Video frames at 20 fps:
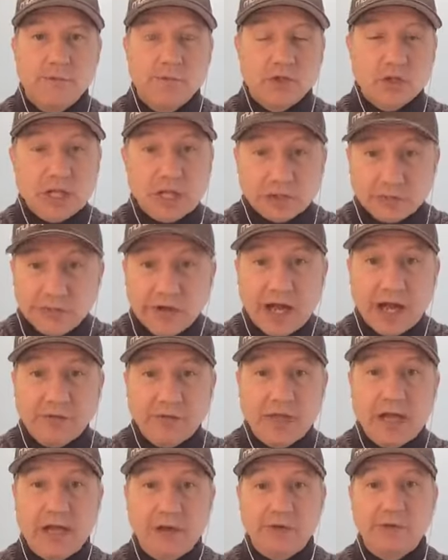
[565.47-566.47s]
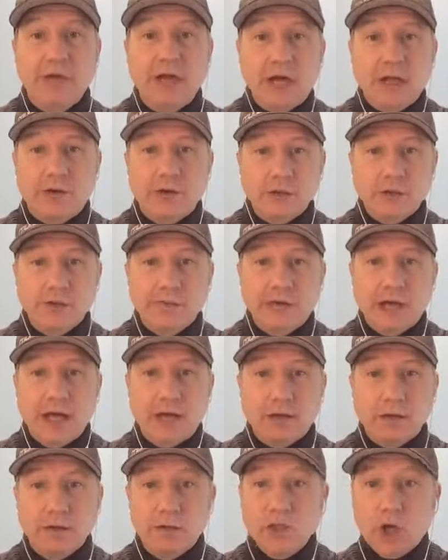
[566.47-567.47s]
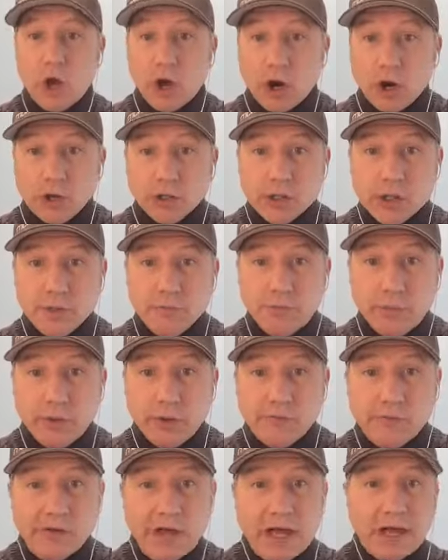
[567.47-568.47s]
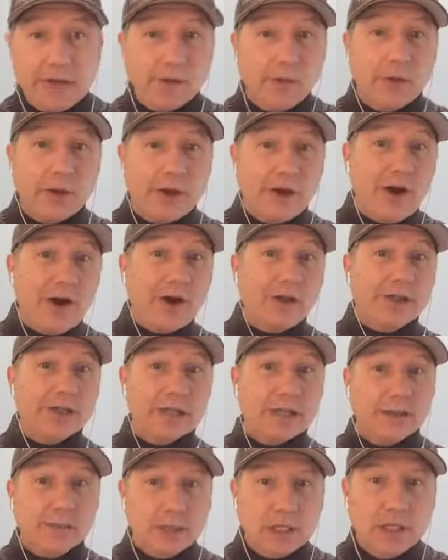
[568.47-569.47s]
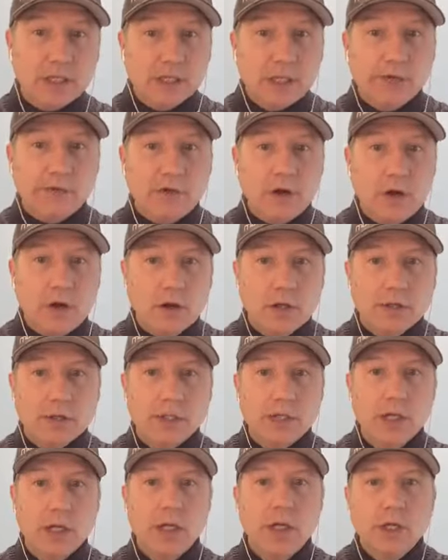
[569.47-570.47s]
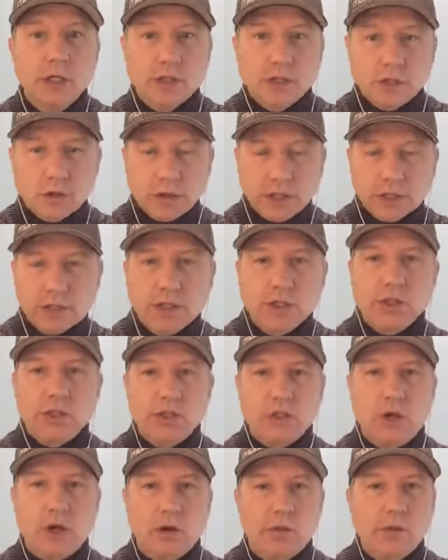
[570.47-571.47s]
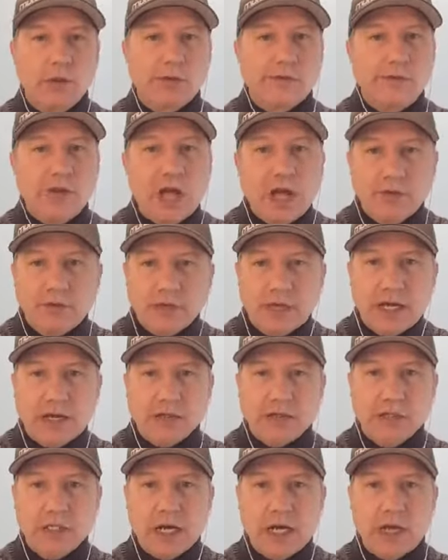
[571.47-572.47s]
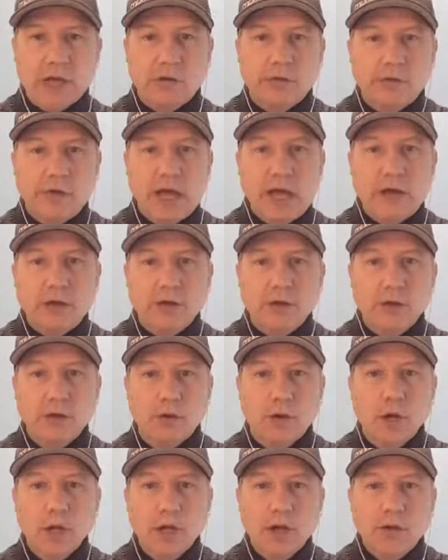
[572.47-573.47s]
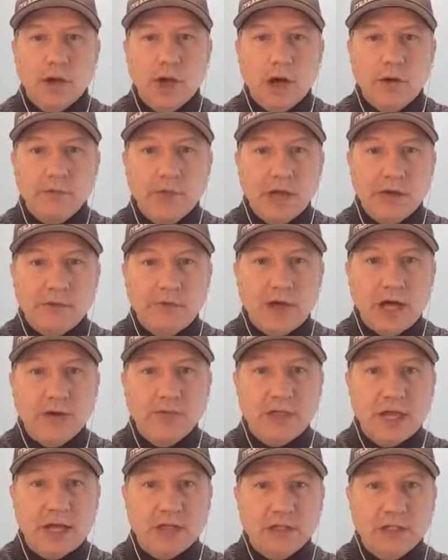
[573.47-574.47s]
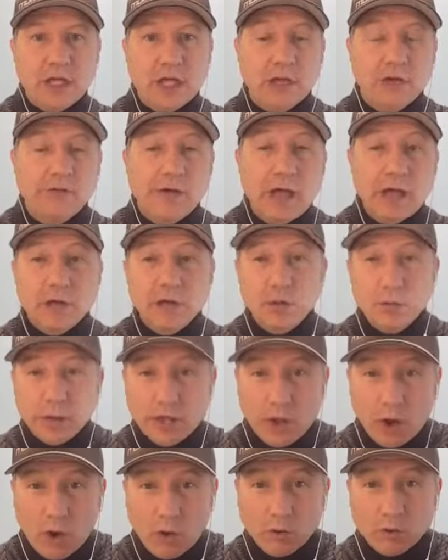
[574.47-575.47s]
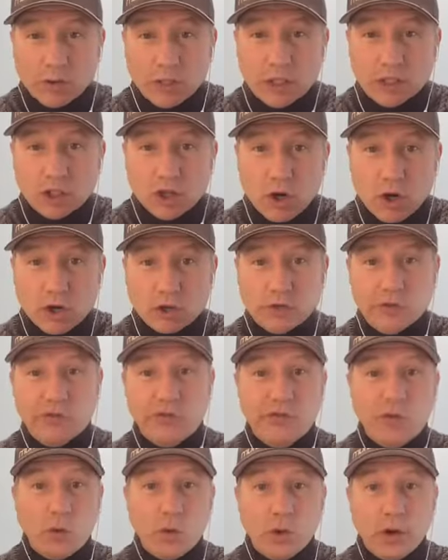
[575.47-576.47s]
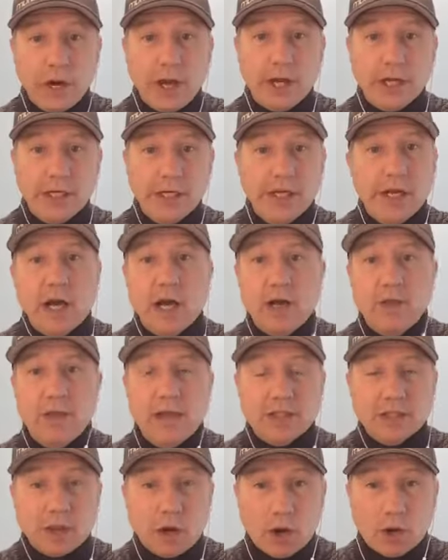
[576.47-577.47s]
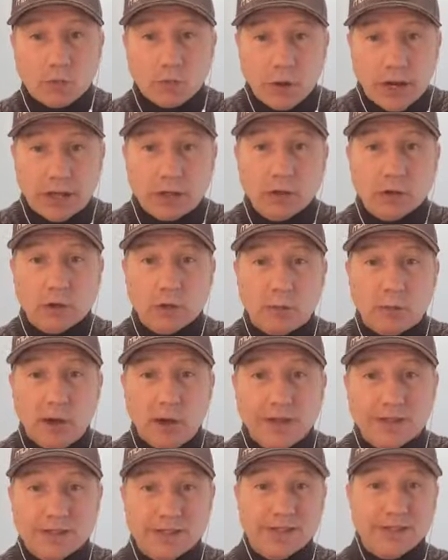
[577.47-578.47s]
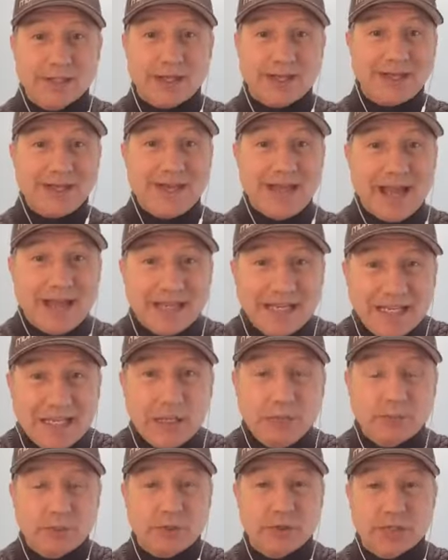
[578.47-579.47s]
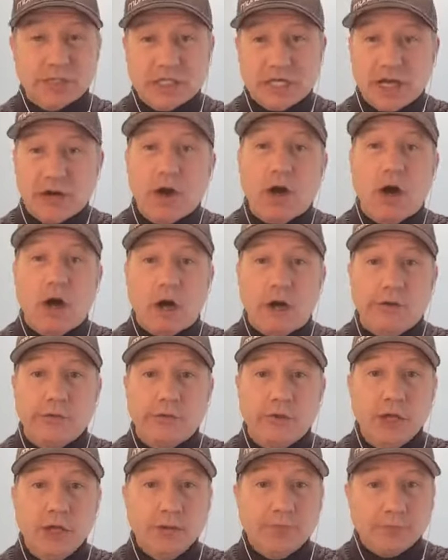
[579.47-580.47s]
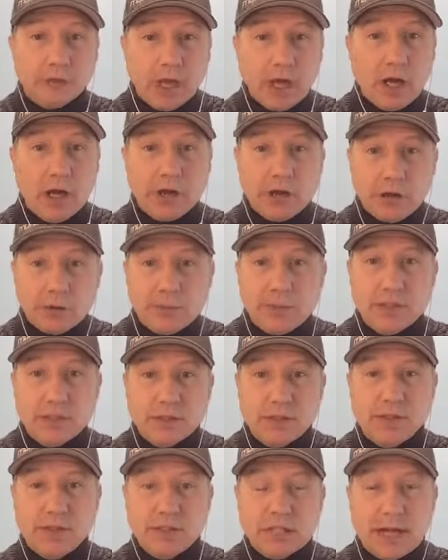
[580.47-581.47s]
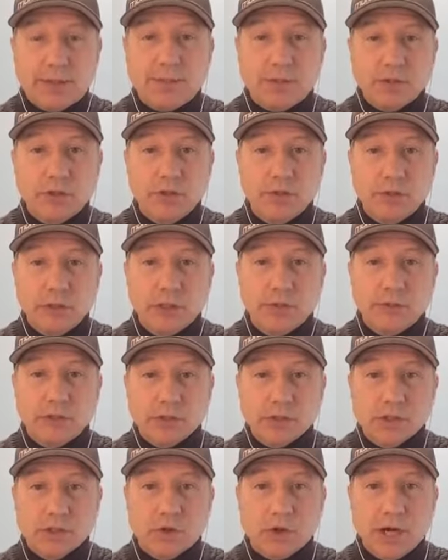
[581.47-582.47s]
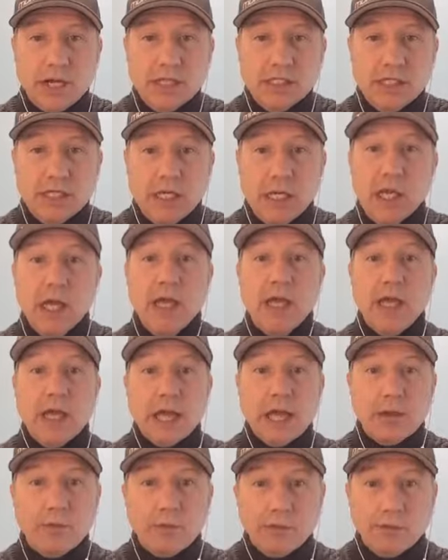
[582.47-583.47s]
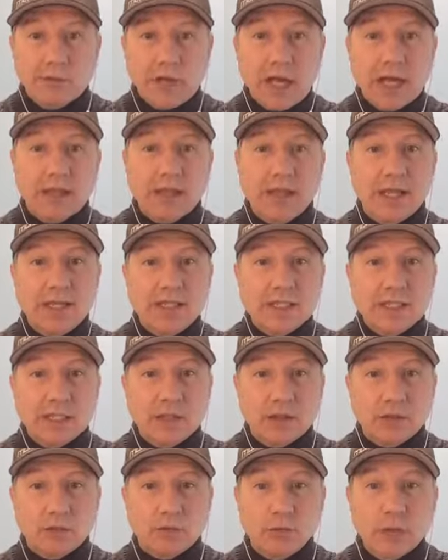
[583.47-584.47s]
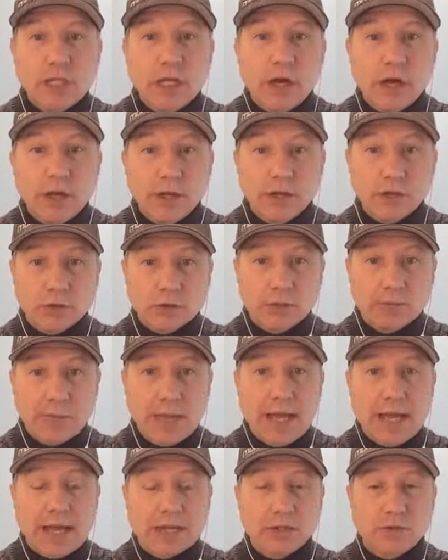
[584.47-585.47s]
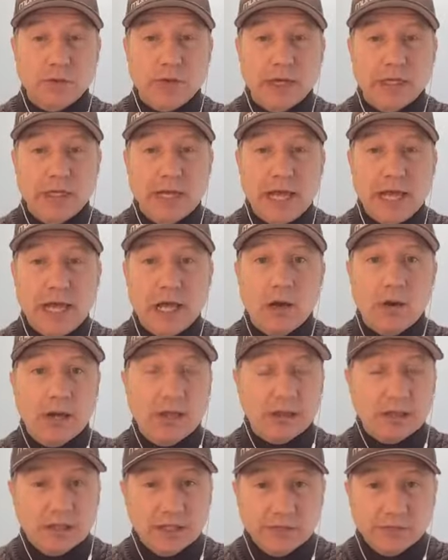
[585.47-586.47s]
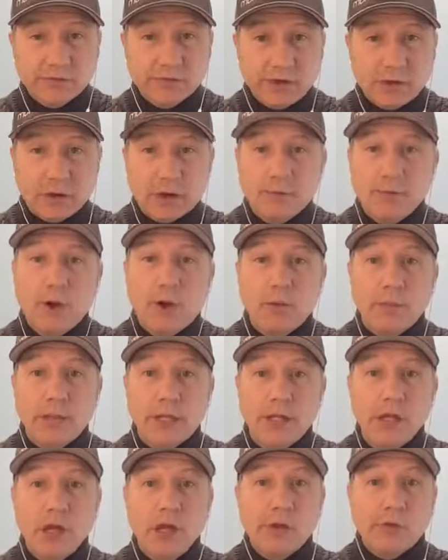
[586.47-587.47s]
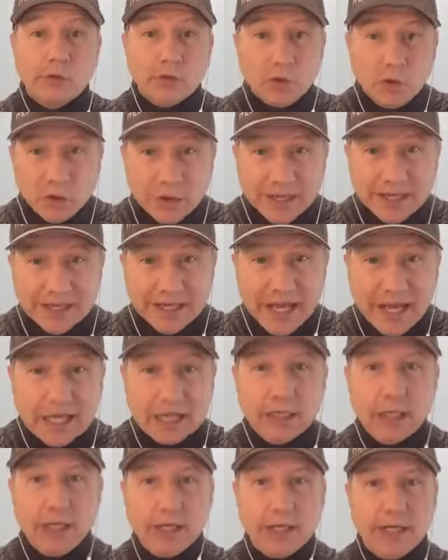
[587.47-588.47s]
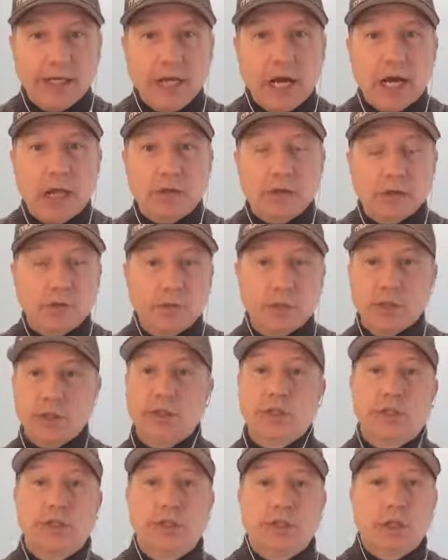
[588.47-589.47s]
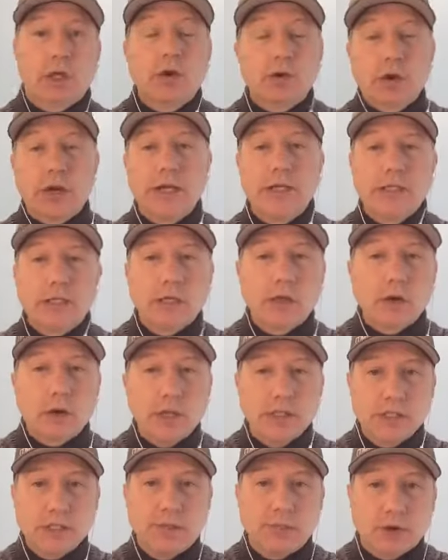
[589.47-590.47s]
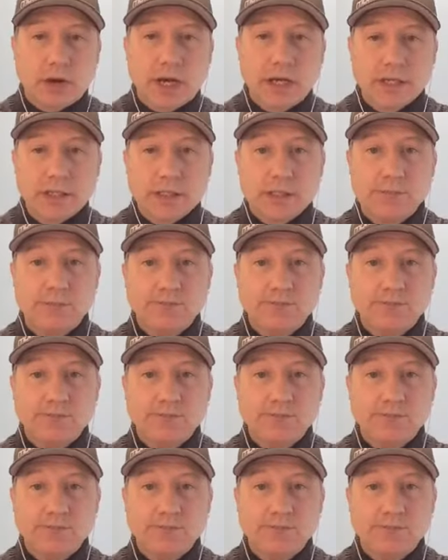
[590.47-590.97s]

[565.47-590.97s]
So that's $5,000 in value. It's hard to put a value on unlimited gift cards. So let's just start with a $5,000 value. Of that $5,000 value, we only charge $4.99. That's our regular price. It's like 90% off on our business opportunity, which is crazy and we've got less than 300 packs right now at this very moment for only $99, which is just a crazy, crazy price.